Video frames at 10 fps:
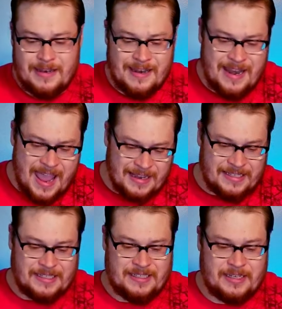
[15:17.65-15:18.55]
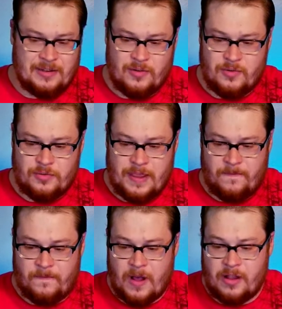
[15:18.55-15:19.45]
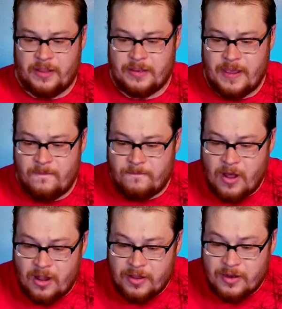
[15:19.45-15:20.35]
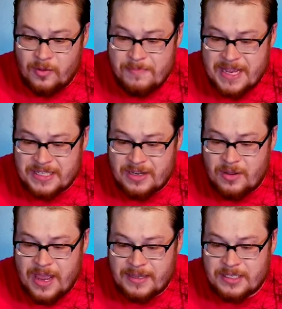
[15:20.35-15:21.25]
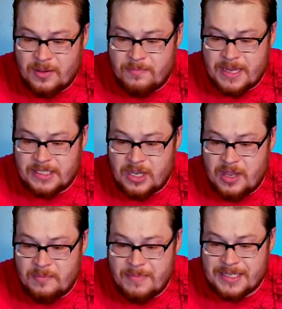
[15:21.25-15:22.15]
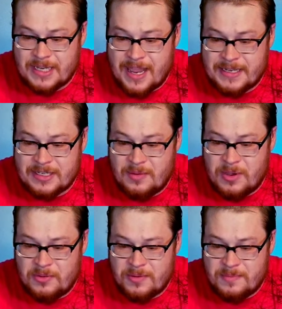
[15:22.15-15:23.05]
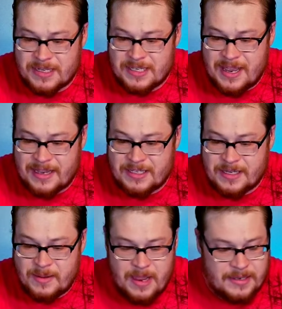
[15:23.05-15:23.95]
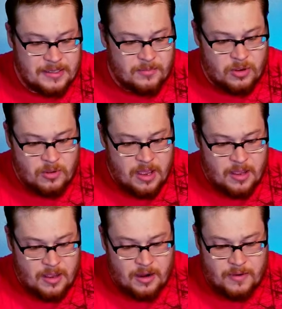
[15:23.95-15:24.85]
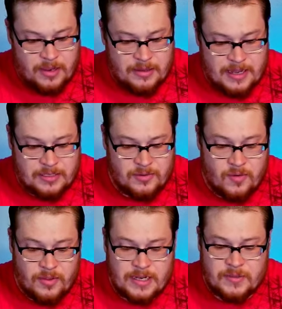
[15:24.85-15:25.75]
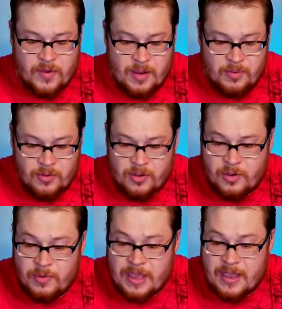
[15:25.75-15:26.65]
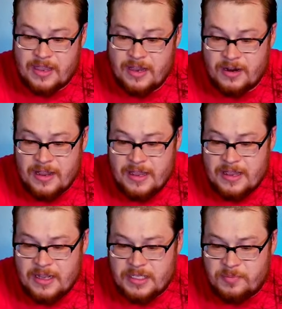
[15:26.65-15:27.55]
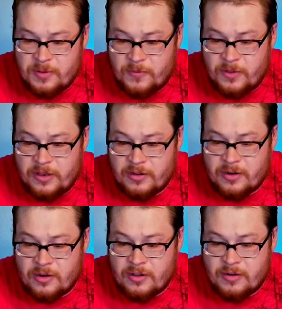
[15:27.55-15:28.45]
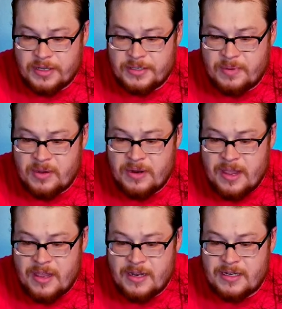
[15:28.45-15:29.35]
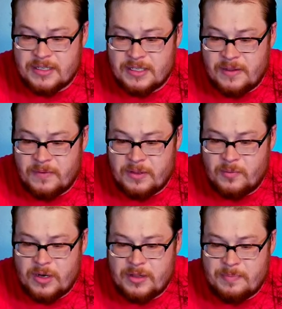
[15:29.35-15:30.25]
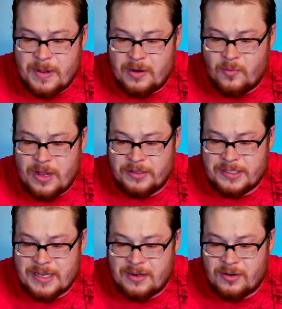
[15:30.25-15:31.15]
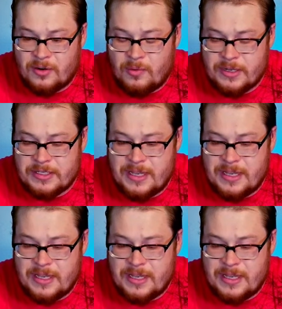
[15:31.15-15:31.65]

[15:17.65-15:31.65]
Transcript: Next. Ooh, they are fallen. they are fallen. Oh, Meska Eskimo. Mesca, Meska Eskimo? Mexa Exca Eskimo? All right, that's cool. That's fine. But look who we got here. It's a beautiful little girl, Crazy Bone, and it is lovely. One of the better, well-designed girl ones.